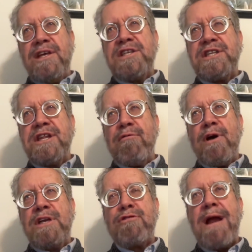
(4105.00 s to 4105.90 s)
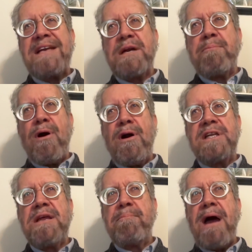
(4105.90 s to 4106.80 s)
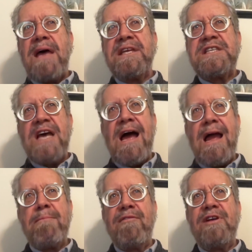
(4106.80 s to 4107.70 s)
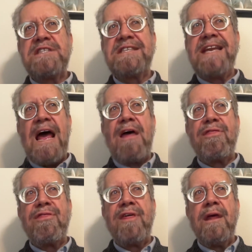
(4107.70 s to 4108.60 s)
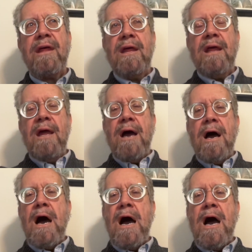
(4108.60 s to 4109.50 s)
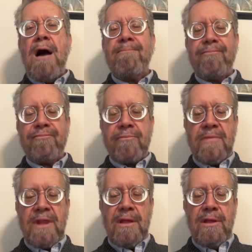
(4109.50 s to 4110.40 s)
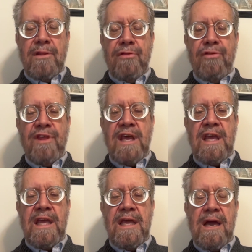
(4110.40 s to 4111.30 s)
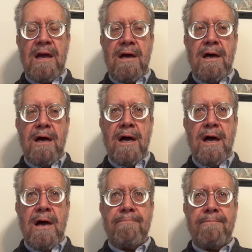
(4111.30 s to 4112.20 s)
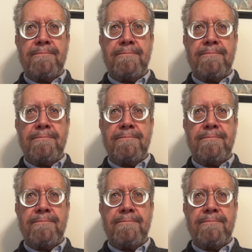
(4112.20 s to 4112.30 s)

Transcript: really tragic part is that by the time of his death, um, the um,